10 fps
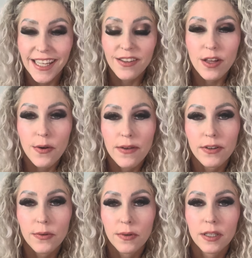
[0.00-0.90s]
Hello
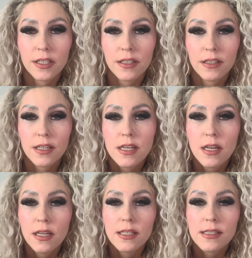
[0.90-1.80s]
everyone.
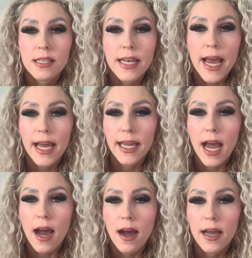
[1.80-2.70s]
Today
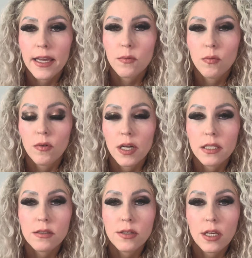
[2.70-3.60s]
I
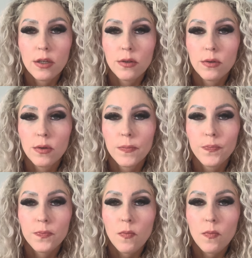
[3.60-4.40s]
want to